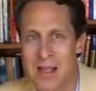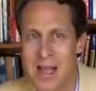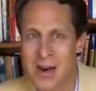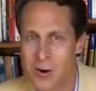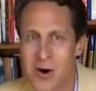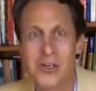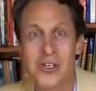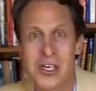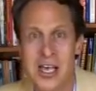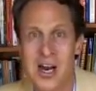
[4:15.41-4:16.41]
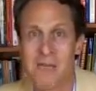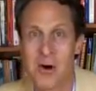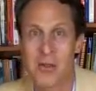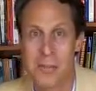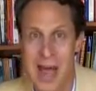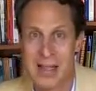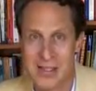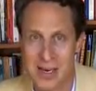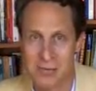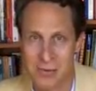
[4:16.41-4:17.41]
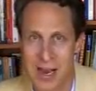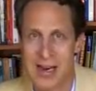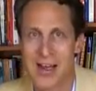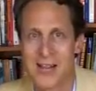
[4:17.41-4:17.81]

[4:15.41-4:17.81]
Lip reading: And of course, you should get off all the bad stuff, right?